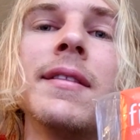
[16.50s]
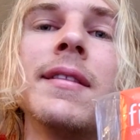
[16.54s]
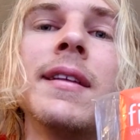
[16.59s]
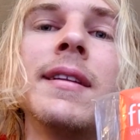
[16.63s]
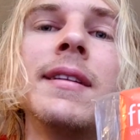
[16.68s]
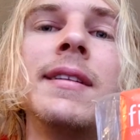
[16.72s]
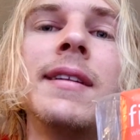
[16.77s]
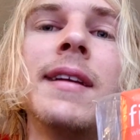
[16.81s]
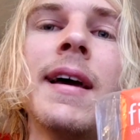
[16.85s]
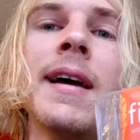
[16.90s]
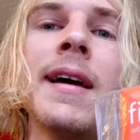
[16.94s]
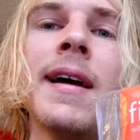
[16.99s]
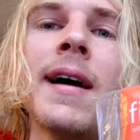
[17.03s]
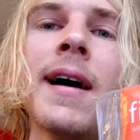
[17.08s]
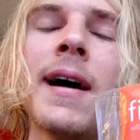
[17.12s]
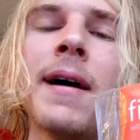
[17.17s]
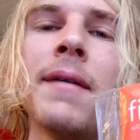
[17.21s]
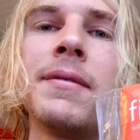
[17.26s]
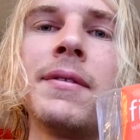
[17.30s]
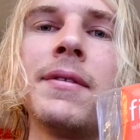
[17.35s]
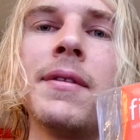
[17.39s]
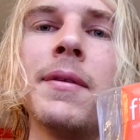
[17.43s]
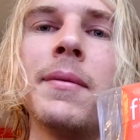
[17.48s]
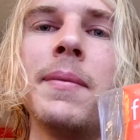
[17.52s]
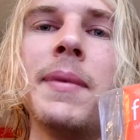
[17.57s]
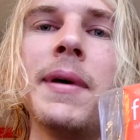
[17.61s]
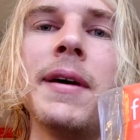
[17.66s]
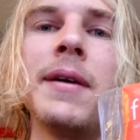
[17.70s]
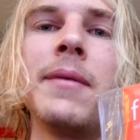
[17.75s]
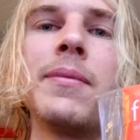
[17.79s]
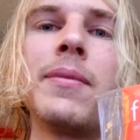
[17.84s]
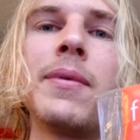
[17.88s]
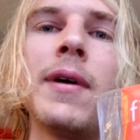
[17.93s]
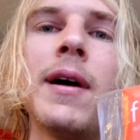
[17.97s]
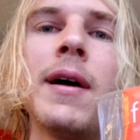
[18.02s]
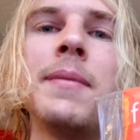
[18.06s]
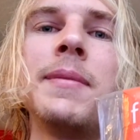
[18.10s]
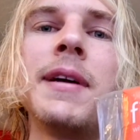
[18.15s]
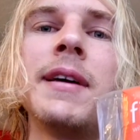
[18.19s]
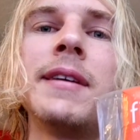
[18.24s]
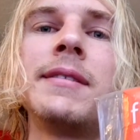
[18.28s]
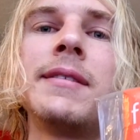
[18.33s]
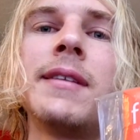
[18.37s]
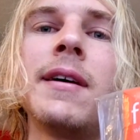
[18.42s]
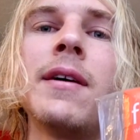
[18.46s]
the day after the big Prime
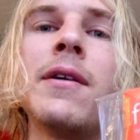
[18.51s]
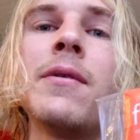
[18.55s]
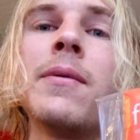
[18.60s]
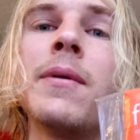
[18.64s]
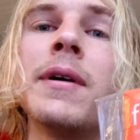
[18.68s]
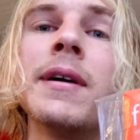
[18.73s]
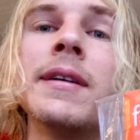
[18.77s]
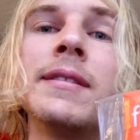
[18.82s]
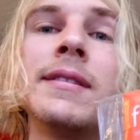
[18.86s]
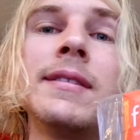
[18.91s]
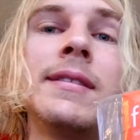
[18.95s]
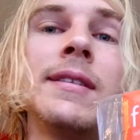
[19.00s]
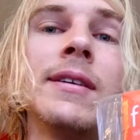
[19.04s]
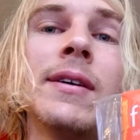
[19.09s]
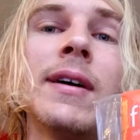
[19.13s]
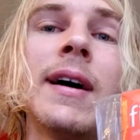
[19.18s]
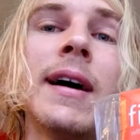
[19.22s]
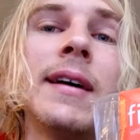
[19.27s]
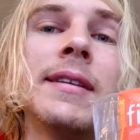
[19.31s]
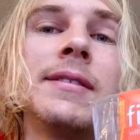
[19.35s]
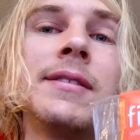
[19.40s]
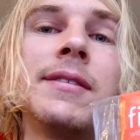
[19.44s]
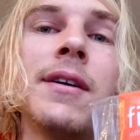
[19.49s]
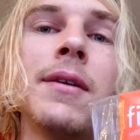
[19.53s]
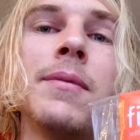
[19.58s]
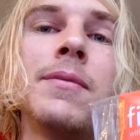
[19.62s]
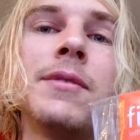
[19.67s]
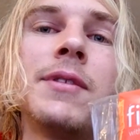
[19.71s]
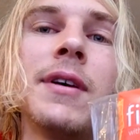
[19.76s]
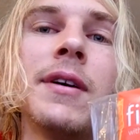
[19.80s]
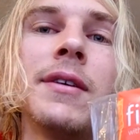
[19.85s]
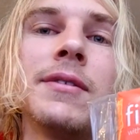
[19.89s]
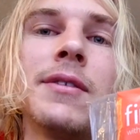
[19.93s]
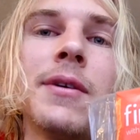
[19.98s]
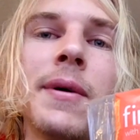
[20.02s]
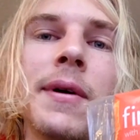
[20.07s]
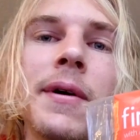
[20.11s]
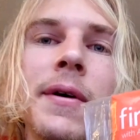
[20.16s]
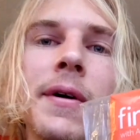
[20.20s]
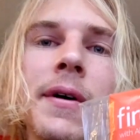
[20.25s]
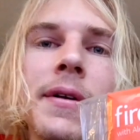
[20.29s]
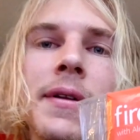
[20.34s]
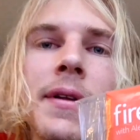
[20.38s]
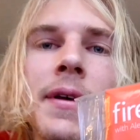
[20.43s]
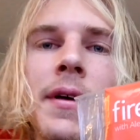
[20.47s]
Day sale, where it still has some sales going
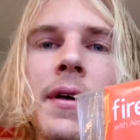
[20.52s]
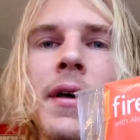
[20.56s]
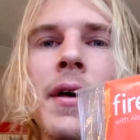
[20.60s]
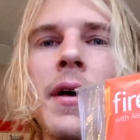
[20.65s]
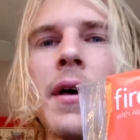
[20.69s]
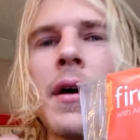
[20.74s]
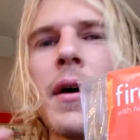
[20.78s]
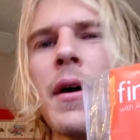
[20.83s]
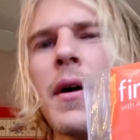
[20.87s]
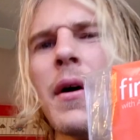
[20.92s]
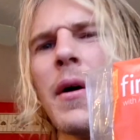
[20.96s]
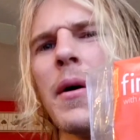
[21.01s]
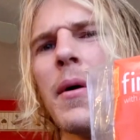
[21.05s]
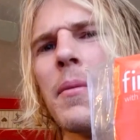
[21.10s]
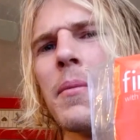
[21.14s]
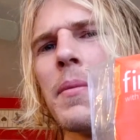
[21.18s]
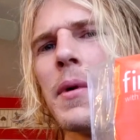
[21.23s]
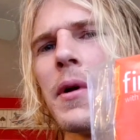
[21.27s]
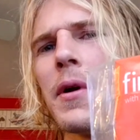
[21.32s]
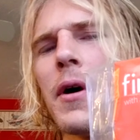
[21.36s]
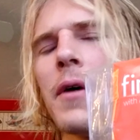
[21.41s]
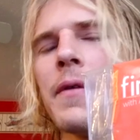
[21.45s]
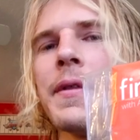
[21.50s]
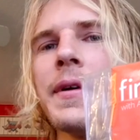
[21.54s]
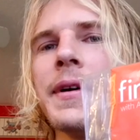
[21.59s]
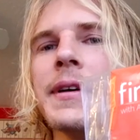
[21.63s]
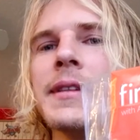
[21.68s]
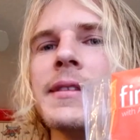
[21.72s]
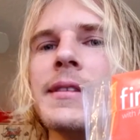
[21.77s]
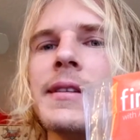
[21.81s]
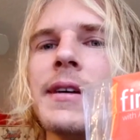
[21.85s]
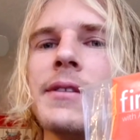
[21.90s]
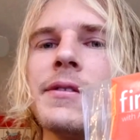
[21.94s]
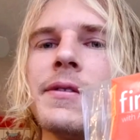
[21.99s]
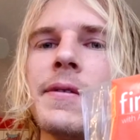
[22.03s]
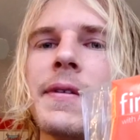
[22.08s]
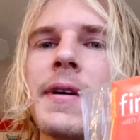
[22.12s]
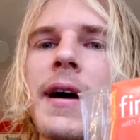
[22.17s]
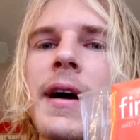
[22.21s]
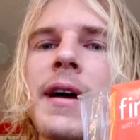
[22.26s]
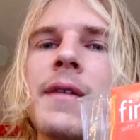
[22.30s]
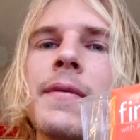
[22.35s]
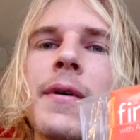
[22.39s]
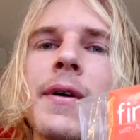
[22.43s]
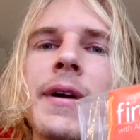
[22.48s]
on, but all of the good sales have
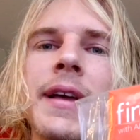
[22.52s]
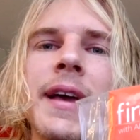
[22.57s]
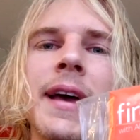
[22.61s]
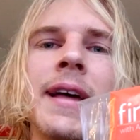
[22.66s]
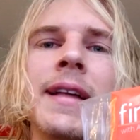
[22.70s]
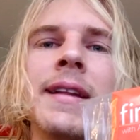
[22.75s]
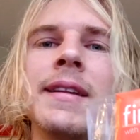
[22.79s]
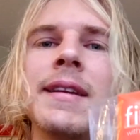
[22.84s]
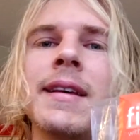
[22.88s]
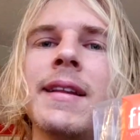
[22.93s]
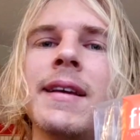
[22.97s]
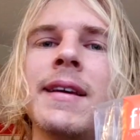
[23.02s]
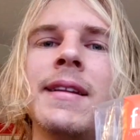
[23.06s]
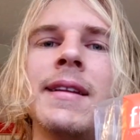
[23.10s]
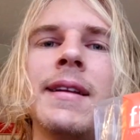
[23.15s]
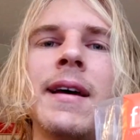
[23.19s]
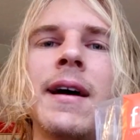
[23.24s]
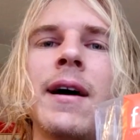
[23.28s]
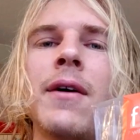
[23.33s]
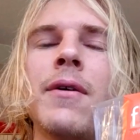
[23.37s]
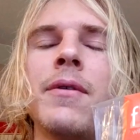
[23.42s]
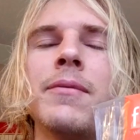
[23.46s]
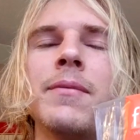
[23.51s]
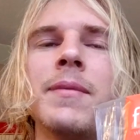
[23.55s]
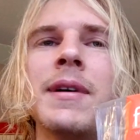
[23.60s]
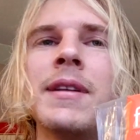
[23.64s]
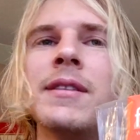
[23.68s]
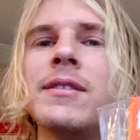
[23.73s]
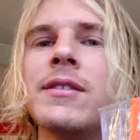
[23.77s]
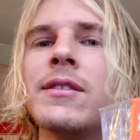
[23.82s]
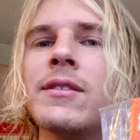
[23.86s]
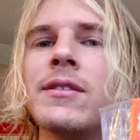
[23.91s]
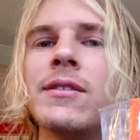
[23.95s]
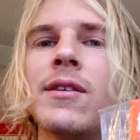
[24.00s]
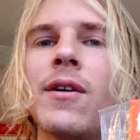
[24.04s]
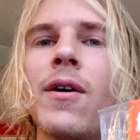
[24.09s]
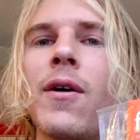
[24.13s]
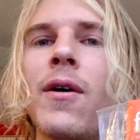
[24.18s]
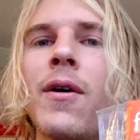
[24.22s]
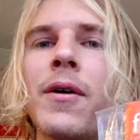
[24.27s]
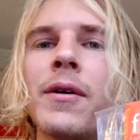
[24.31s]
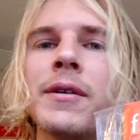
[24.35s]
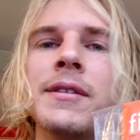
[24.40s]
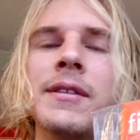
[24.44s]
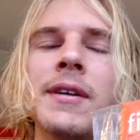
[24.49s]
kind of already ended, and now it's just
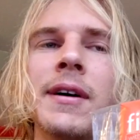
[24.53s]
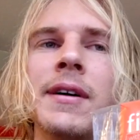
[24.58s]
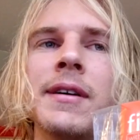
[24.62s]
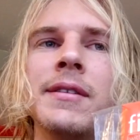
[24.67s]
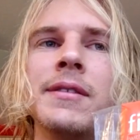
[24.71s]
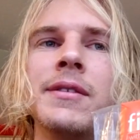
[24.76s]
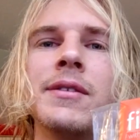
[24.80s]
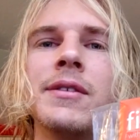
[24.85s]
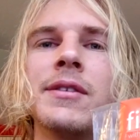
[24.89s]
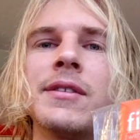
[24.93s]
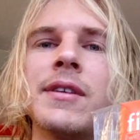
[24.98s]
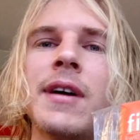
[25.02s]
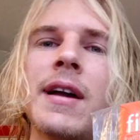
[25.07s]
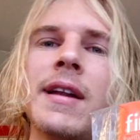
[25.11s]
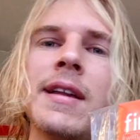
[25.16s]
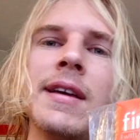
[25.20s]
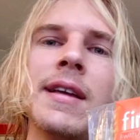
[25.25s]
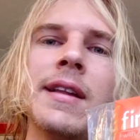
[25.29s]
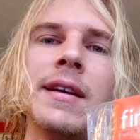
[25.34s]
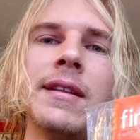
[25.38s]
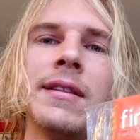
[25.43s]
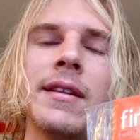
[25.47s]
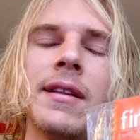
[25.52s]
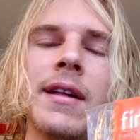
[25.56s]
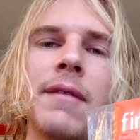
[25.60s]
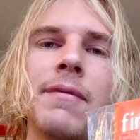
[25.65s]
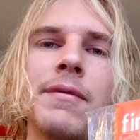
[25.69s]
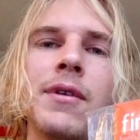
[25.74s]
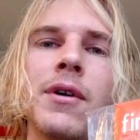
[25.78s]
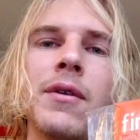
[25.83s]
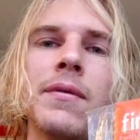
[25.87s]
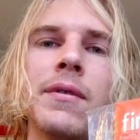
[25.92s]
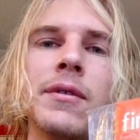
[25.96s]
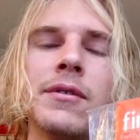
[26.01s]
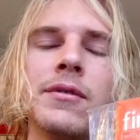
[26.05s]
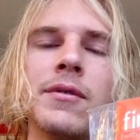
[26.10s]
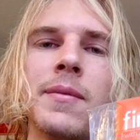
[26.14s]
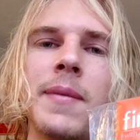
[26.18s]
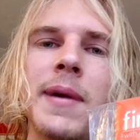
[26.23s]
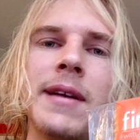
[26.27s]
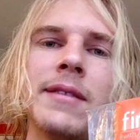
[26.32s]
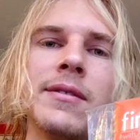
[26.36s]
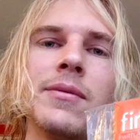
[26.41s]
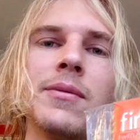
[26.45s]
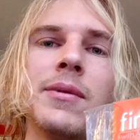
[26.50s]
all done. You're just kind of getting the leftovers
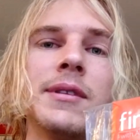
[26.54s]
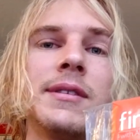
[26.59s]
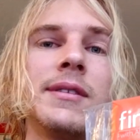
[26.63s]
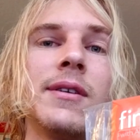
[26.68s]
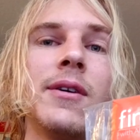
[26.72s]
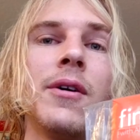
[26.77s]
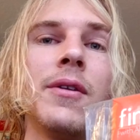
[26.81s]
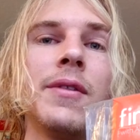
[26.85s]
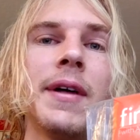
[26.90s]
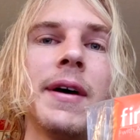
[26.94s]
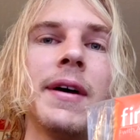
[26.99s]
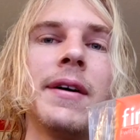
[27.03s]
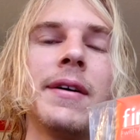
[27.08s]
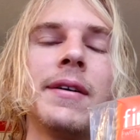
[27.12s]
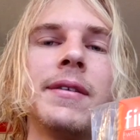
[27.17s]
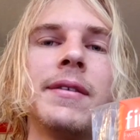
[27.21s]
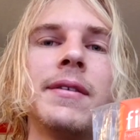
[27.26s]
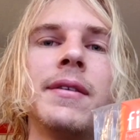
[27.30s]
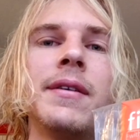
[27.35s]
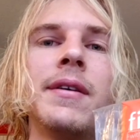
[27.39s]
remains of what's all there.